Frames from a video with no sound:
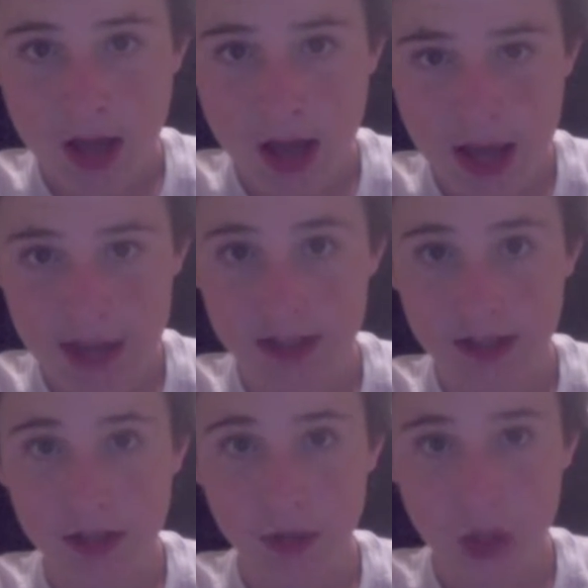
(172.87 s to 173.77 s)
And
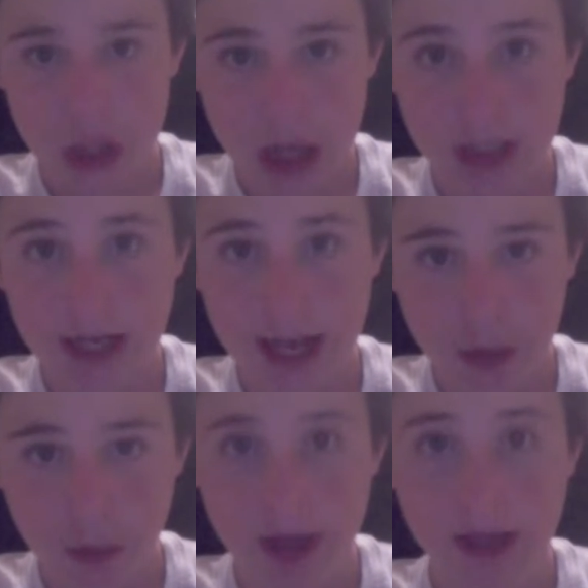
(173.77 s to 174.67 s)
you cannot take
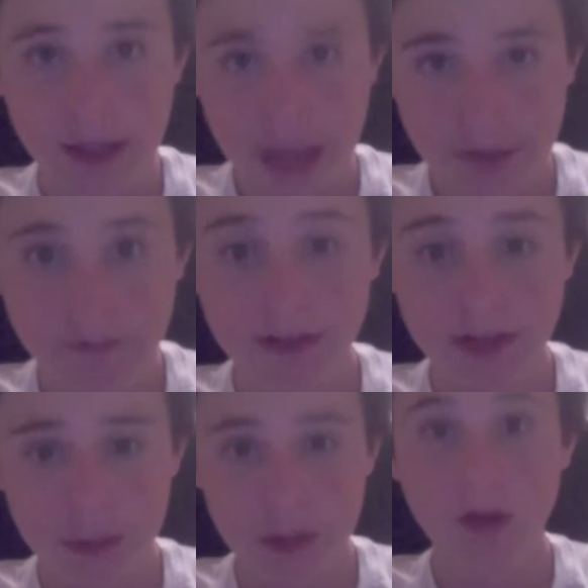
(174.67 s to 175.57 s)
away life,
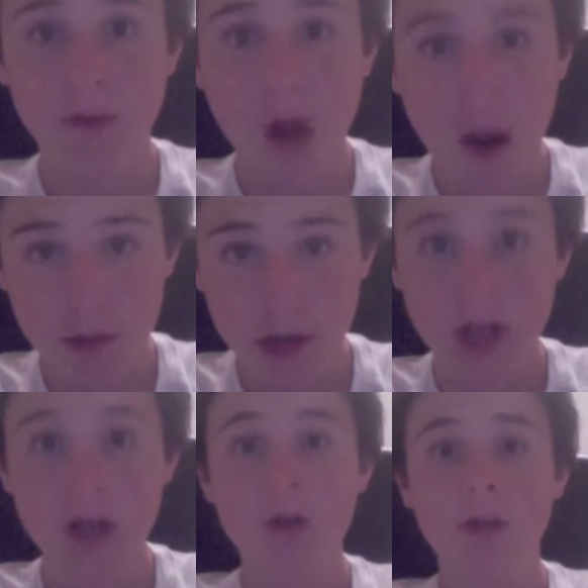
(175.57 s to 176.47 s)
liberty, or property
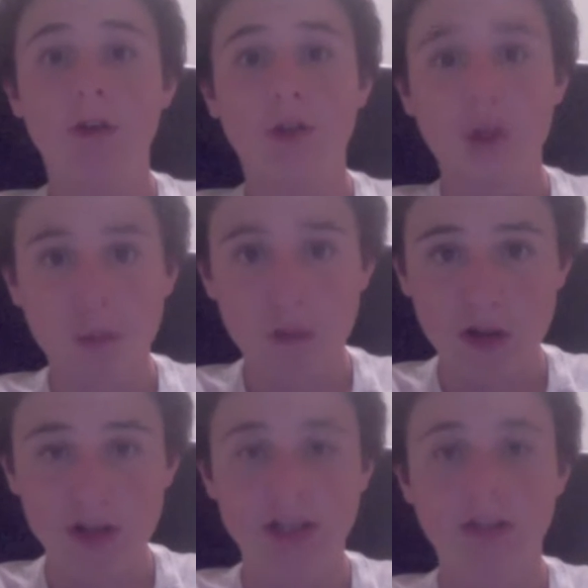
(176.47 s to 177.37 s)
without due
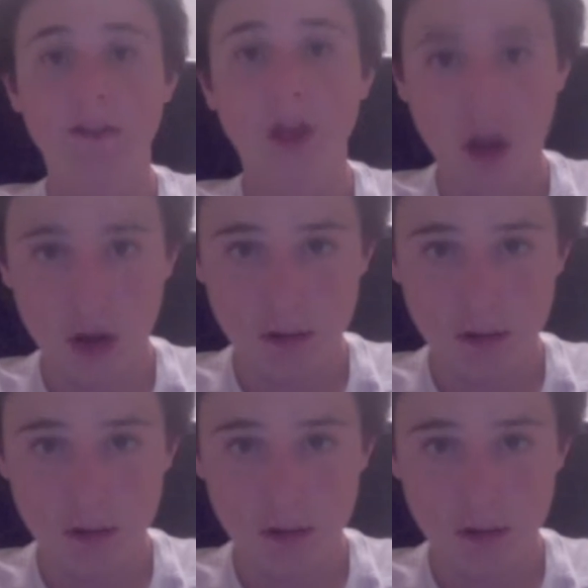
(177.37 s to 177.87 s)
process of law.